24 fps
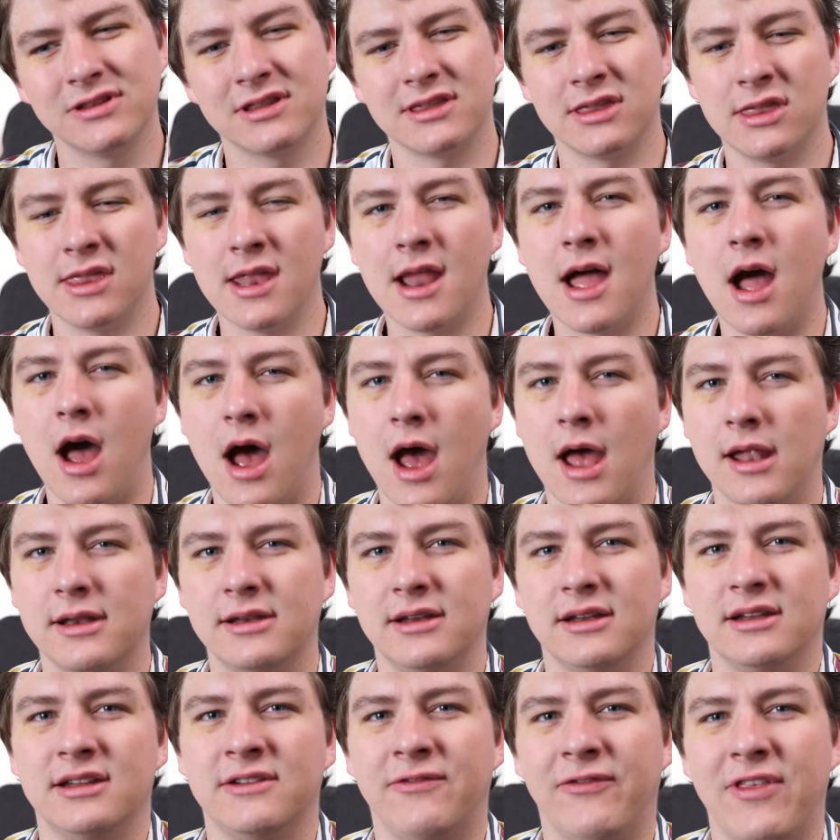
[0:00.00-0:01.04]
not,
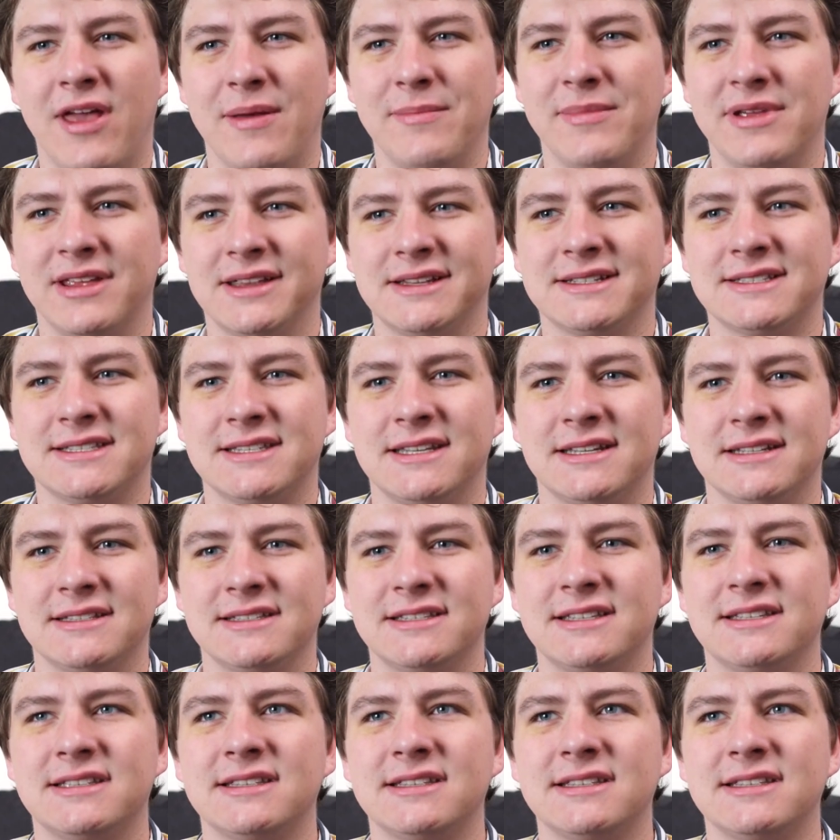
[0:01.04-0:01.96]
if that makes sense.